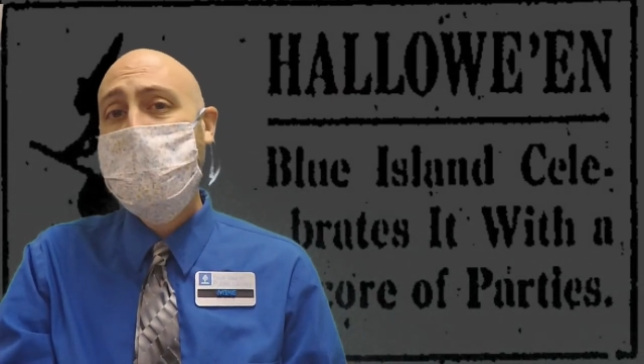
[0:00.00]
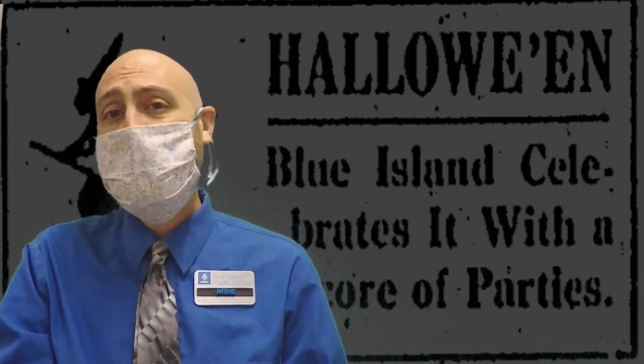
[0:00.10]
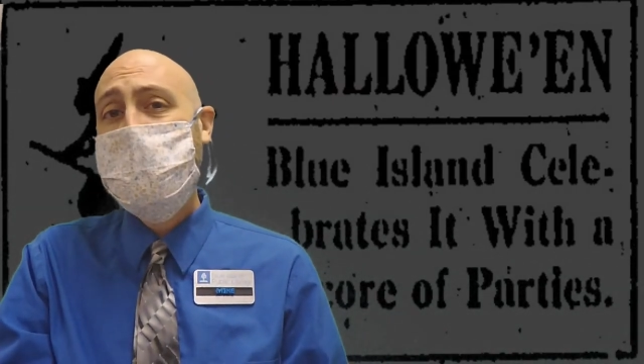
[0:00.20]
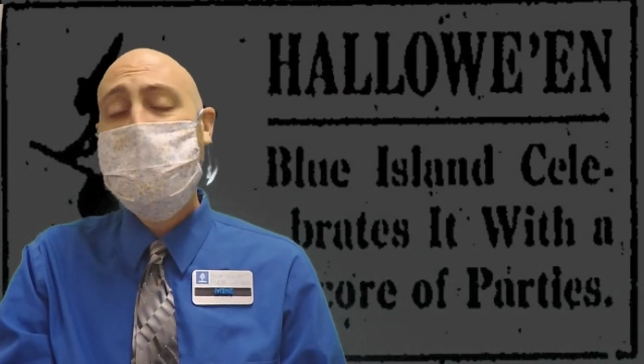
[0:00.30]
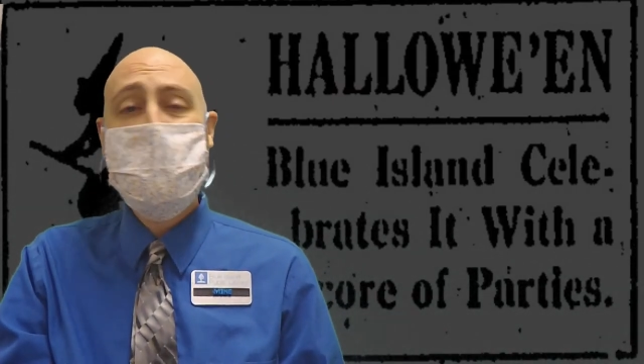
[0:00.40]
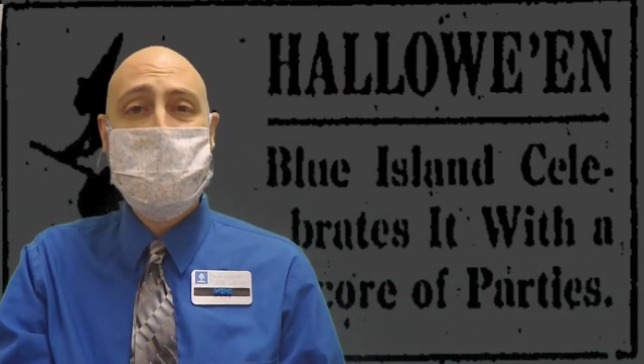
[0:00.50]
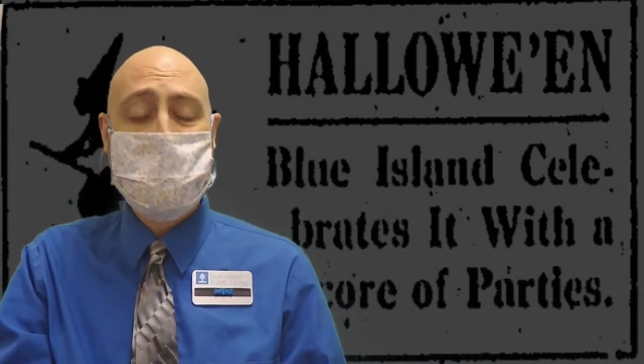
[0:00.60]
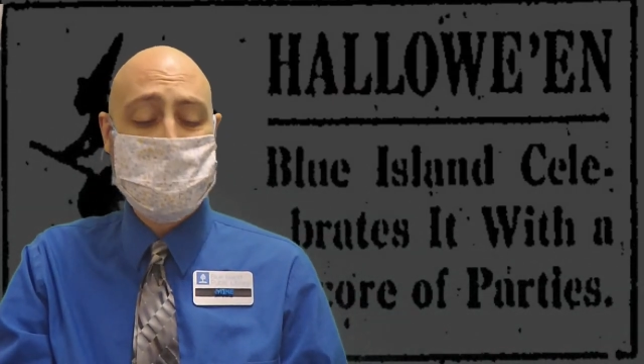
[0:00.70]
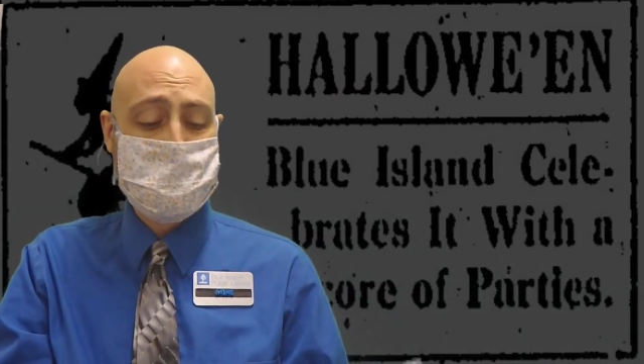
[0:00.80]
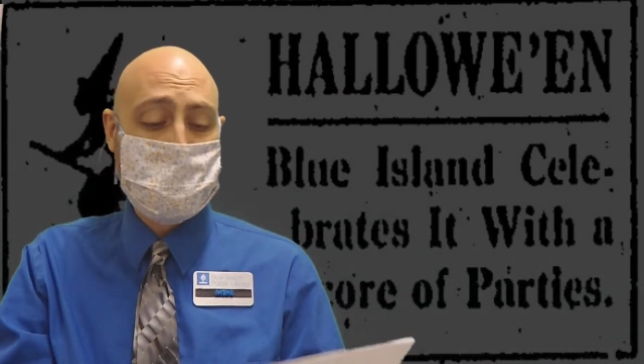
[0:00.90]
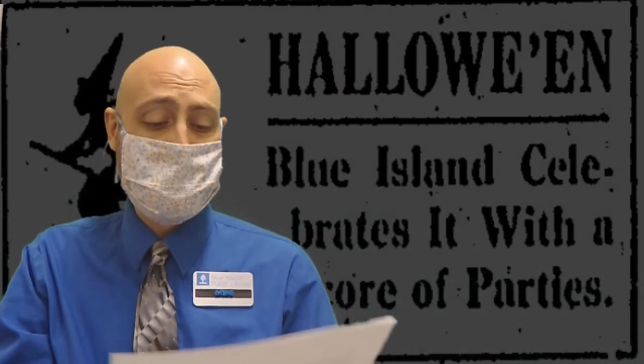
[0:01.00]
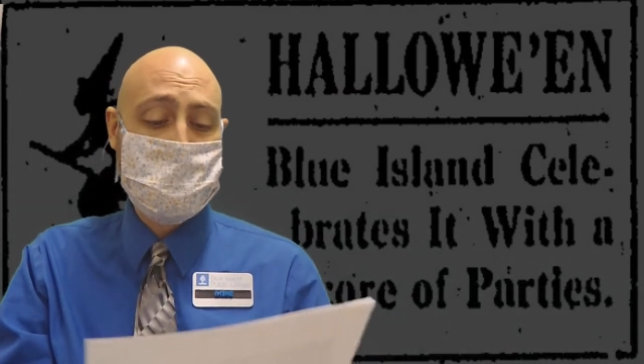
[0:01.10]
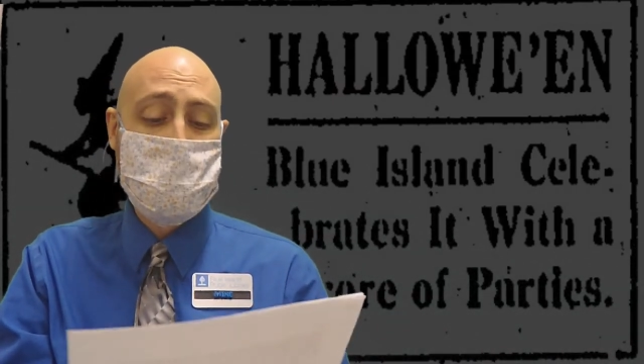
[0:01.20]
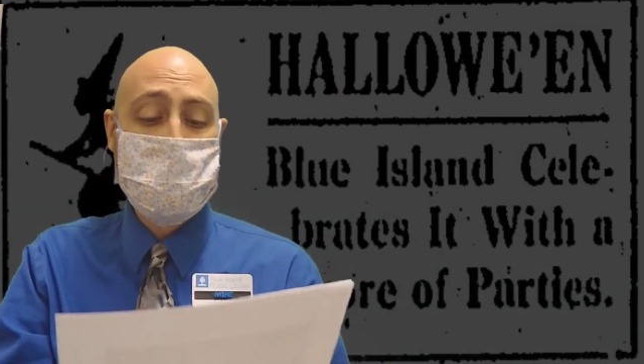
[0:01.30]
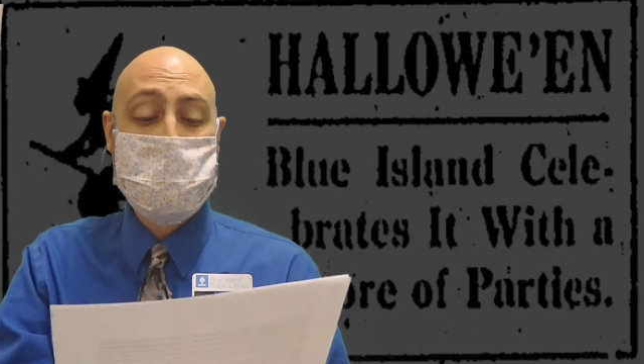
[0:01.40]
Speaking of ghost stories,
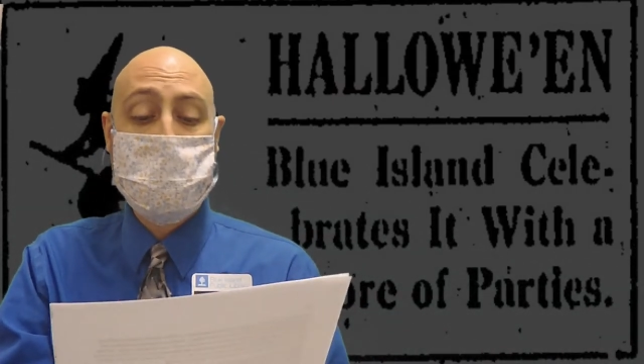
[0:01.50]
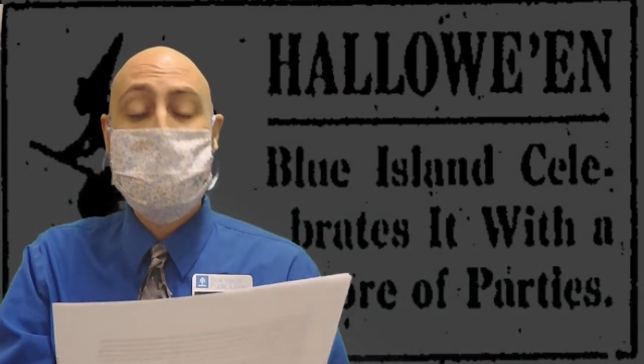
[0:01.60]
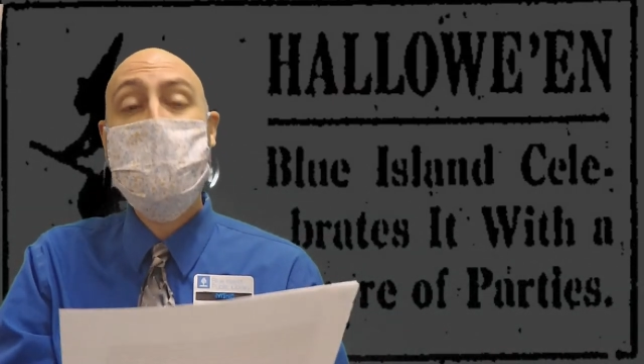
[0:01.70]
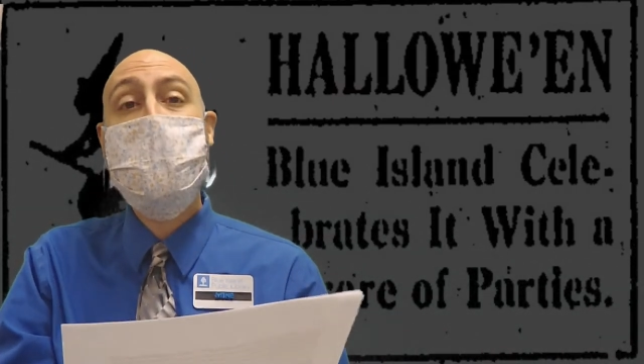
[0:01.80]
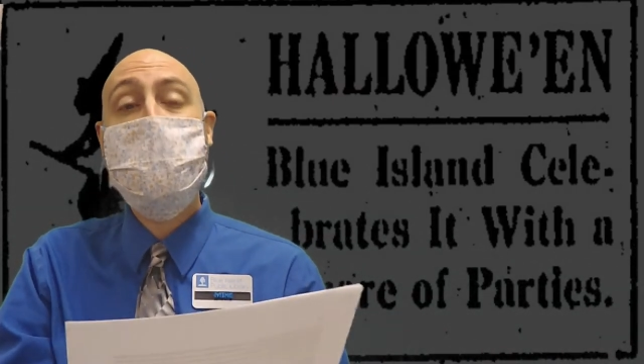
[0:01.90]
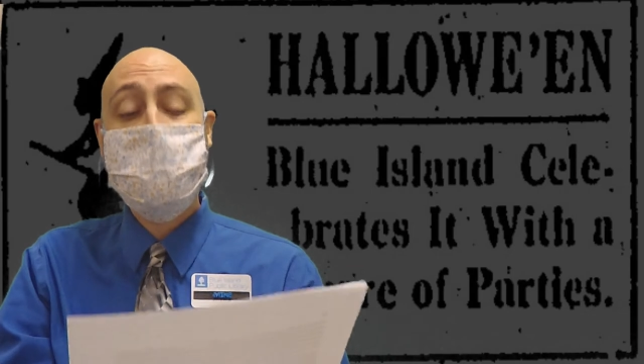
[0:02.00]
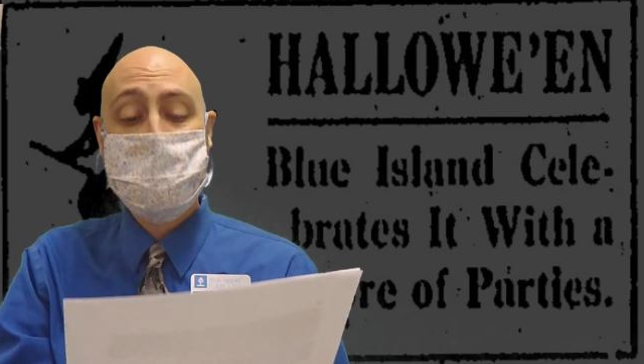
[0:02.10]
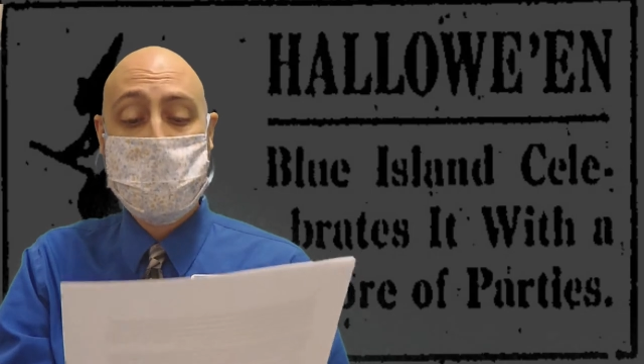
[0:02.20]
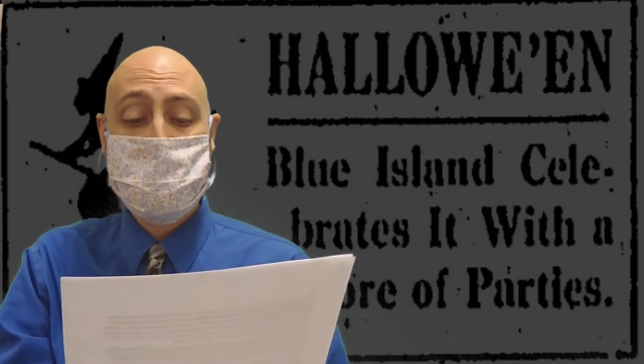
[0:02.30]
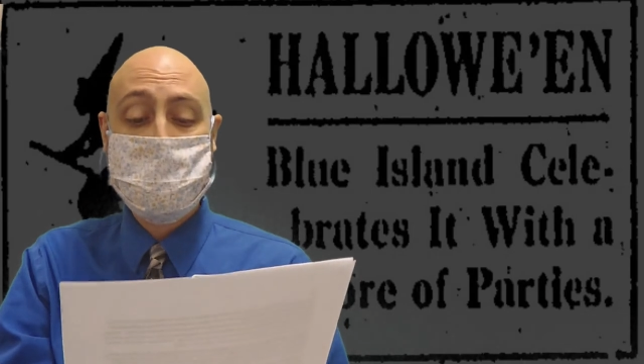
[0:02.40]
Blue Island and its neighbors